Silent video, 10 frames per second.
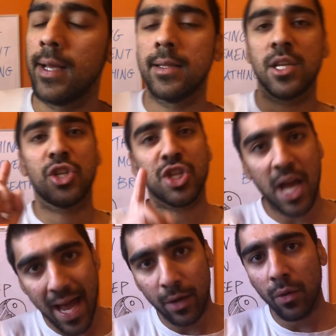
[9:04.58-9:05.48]
to
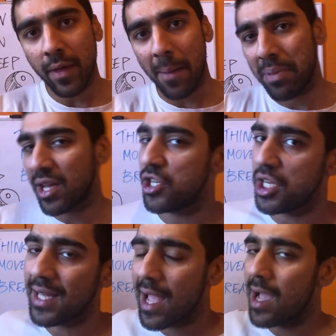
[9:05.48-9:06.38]
channel that because
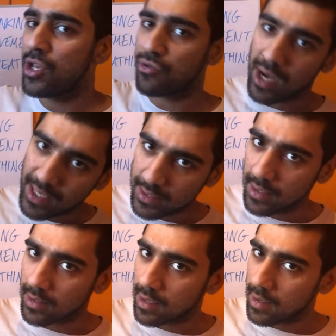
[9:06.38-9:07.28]
you're
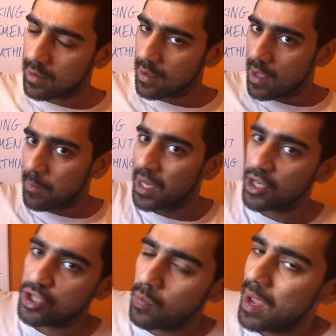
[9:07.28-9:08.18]
dehydrated,
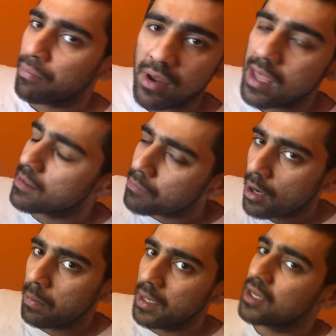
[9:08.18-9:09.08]
because you weren't breathing
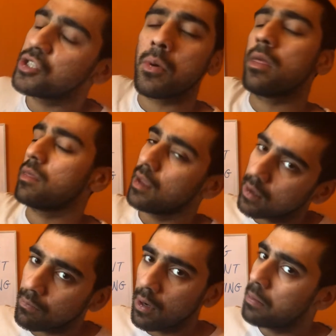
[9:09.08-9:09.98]
properly, because you weren't
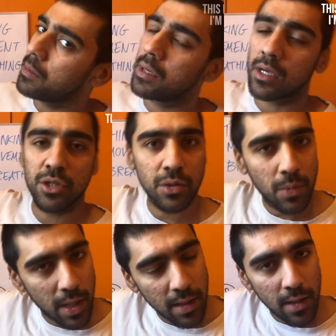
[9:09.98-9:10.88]
thinking properly, because you
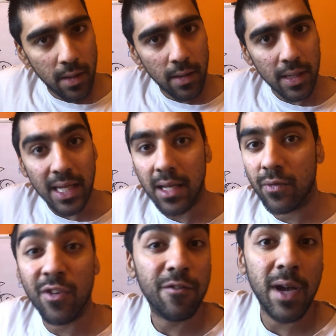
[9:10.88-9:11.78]
were
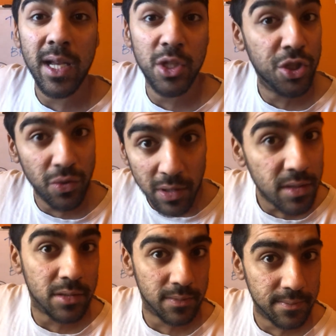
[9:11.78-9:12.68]
eating refined
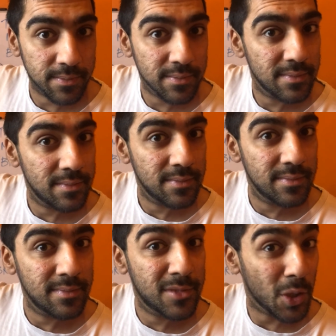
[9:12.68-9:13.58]
sugars.
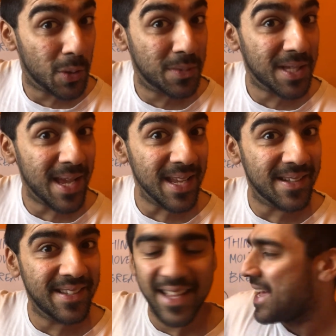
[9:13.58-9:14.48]
Do you know what I'm saying?
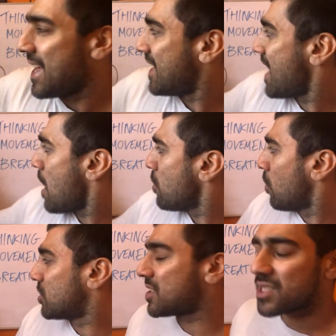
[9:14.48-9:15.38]
Now
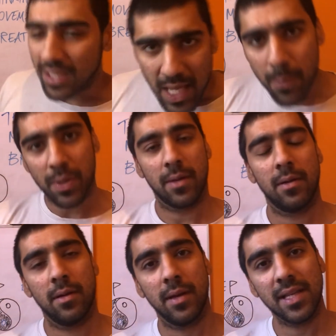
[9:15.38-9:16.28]
your sleep
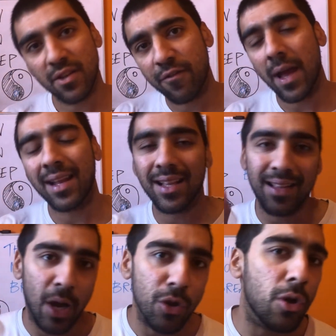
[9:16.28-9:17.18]
is affected.
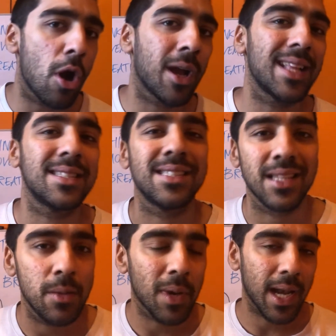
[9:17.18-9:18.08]
Now you can't get to
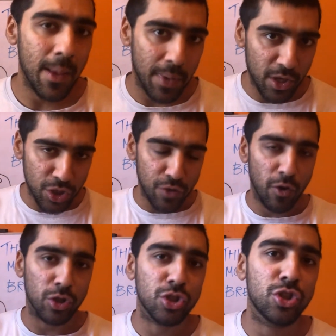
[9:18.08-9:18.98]
sleep at night because you've
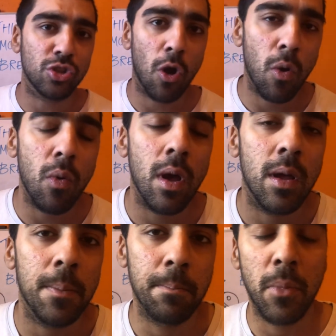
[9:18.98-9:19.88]
got so
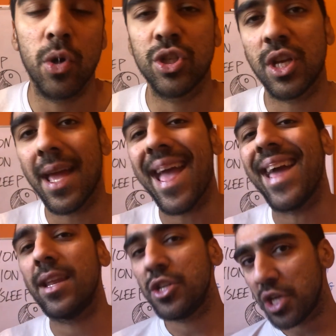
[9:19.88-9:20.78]
much
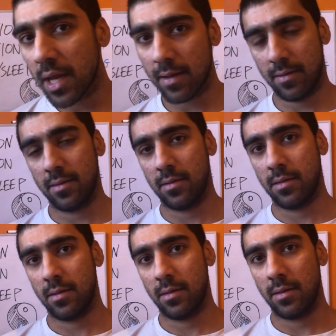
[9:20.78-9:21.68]
energy
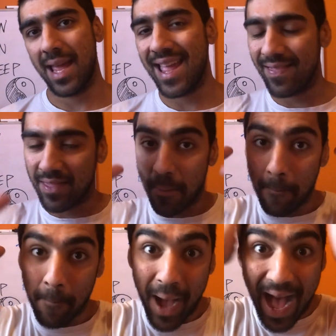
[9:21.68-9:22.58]
in the
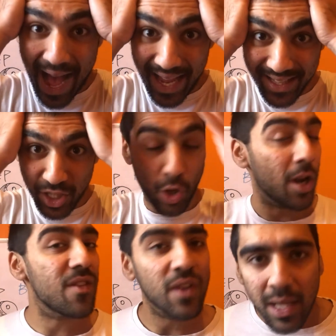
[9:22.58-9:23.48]
mind,
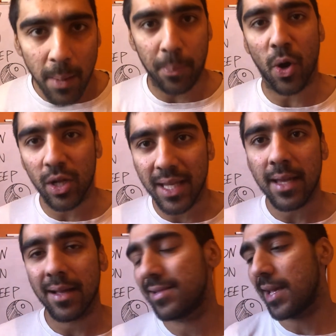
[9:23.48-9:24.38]
not even in the
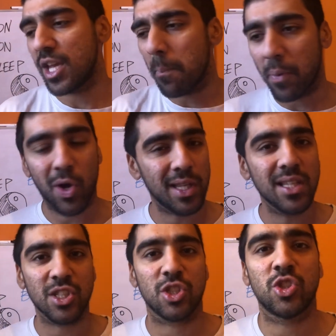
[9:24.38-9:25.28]
body. It's like your
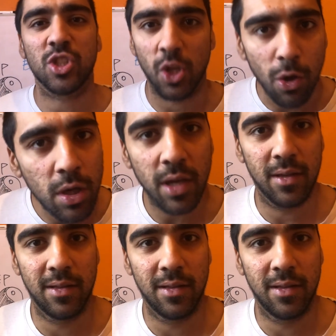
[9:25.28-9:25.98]
body's a slug.